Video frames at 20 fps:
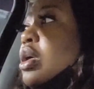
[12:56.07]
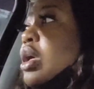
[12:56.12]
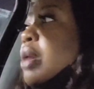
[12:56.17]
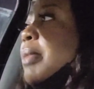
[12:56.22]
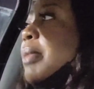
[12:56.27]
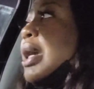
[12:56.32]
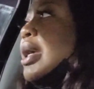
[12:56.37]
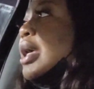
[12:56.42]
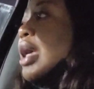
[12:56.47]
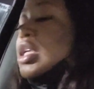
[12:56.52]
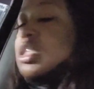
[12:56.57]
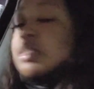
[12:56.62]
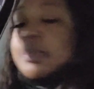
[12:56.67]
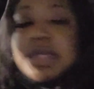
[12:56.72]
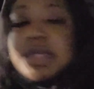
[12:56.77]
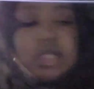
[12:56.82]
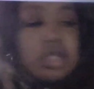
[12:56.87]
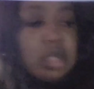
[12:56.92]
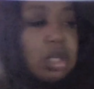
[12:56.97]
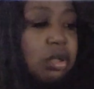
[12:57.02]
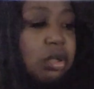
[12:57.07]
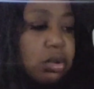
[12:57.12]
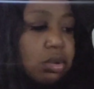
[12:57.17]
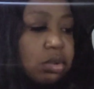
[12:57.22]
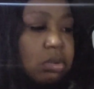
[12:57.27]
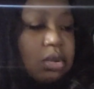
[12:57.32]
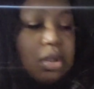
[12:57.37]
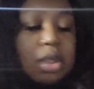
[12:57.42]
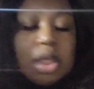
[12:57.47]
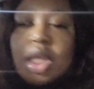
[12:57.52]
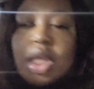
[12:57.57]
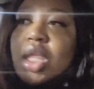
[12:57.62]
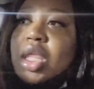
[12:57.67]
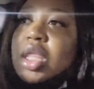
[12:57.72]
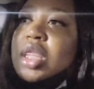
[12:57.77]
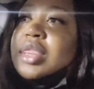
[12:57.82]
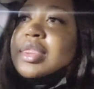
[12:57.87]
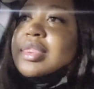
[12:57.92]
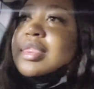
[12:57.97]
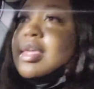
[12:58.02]
And my cakes be so
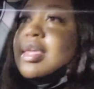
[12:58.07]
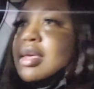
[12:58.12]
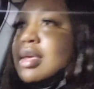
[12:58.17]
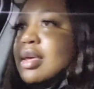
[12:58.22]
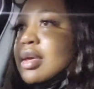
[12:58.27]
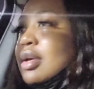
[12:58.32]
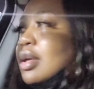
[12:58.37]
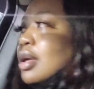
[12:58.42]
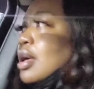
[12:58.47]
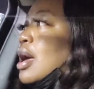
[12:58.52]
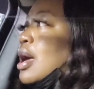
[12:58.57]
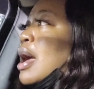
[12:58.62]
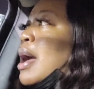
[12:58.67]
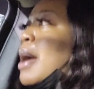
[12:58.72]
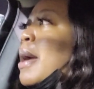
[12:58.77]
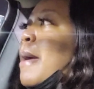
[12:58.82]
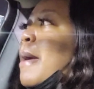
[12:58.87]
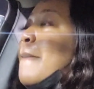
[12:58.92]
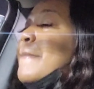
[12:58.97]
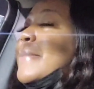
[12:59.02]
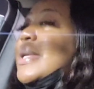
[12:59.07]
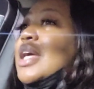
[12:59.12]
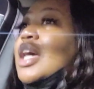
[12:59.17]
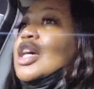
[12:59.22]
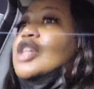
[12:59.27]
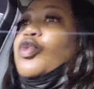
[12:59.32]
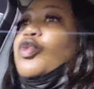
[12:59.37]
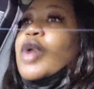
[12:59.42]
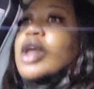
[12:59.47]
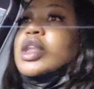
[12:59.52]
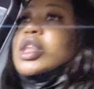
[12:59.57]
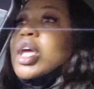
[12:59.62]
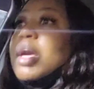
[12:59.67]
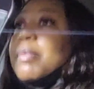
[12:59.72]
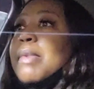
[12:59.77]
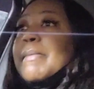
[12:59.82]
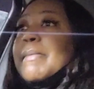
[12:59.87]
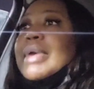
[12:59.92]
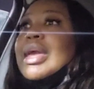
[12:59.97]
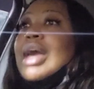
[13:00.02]
thin. Because one thing
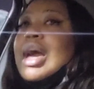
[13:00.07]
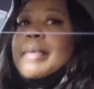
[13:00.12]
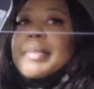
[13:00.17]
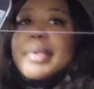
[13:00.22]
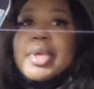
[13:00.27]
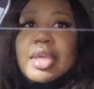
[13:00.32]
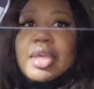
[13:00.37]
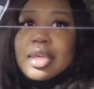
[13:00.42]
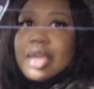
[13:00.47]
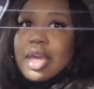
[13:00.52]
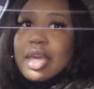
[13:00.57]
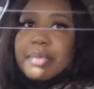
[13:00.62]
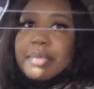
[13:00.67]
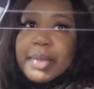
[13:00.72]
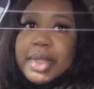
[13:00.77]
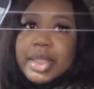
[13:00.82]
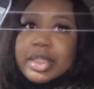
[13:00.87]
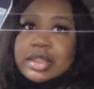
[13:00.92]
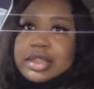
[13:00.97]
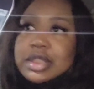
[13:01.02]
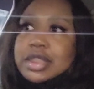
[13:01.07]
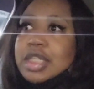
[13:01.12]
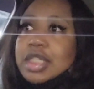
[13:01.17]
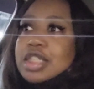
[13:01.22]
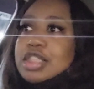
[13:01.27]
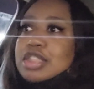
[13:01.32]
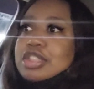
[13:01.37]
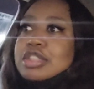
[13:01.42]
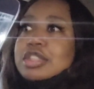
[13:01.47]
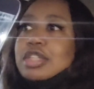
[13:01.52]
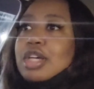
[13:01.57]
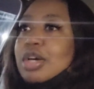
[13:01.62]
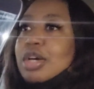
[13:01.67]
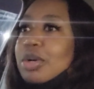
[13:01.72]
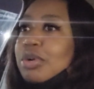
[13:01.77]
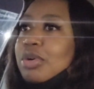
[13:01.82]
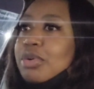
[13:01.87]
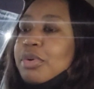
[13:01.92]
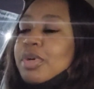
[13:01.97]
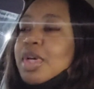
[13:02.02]
about me, I'm gonna eat cake mix.
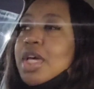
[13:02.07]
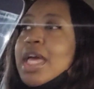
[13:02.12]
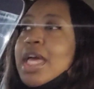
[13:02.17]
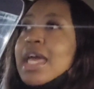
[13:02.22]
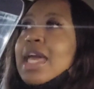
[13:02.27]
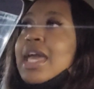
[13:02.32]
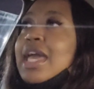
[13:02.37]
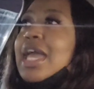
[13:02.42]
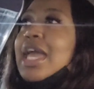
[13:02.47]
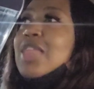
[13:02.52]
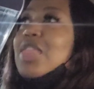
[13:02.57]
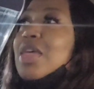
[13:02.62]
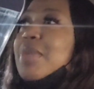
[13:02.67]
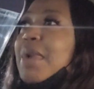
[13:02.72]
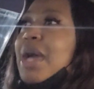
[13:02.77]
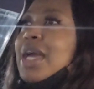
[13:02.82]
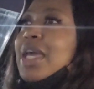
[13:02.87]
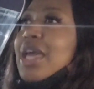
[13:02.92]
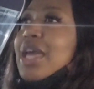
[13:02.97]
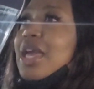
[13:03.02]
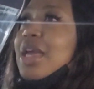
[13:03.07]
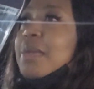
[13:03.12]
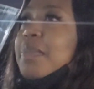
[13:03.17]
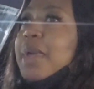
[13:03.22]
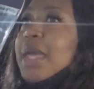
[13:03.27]
So, and then my cake